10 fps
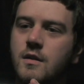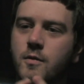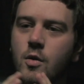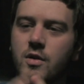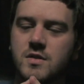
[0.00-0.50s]
of
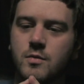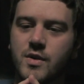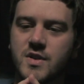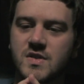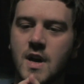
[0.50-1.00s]
course,
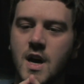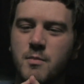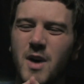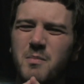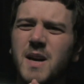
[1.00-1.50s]
was
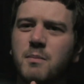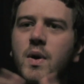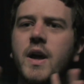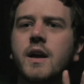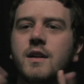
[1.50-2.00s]
my big
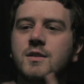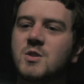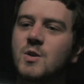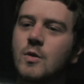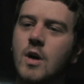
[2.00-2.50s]
break
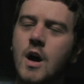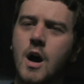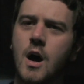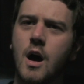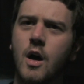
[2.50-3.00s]
into
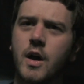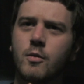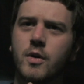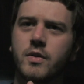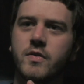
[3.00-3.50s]

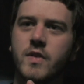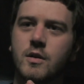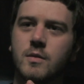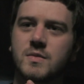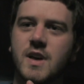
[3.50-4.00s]
Hollywood
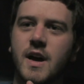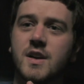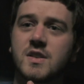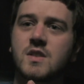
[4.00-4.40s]
films as